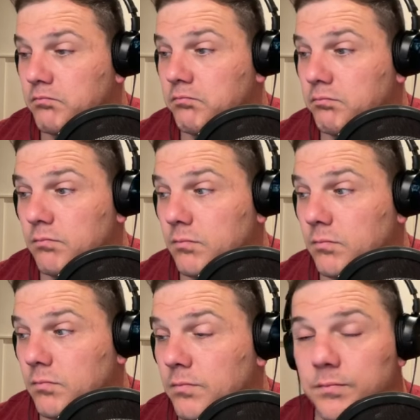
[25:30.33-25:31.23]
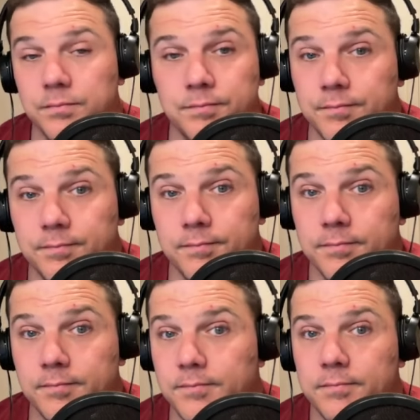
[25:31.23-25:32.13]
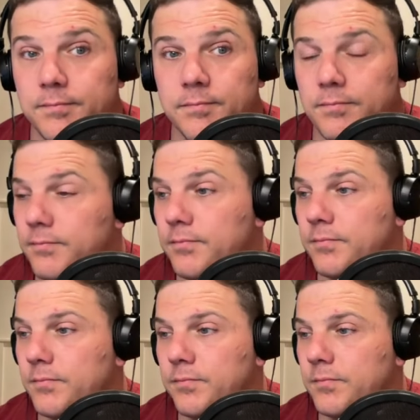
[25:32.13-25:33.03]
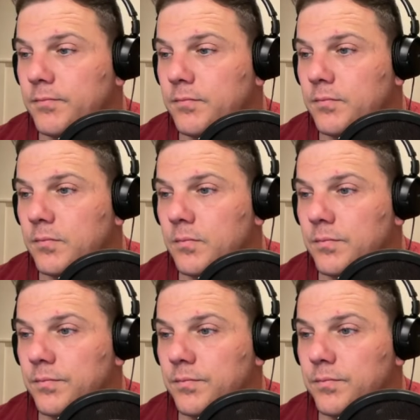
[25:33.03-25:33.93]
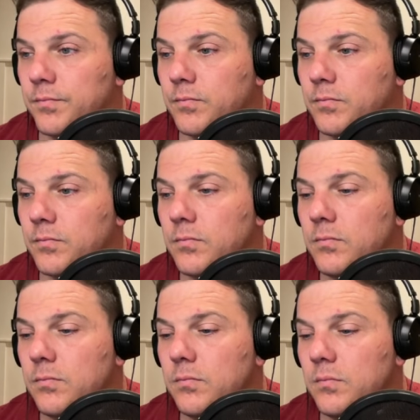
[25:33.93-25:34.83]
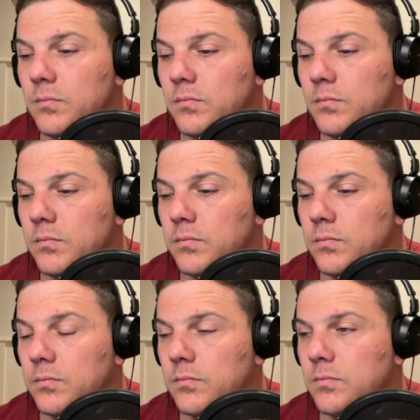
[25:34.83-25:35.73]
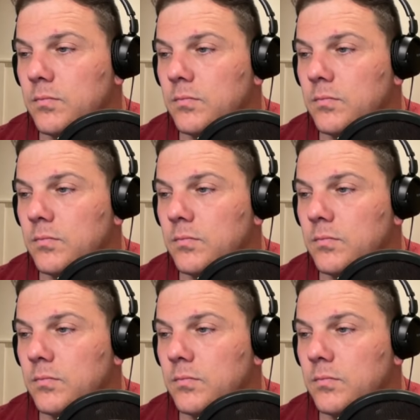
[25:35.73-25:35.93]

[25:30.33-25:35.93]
The person shown says nothing.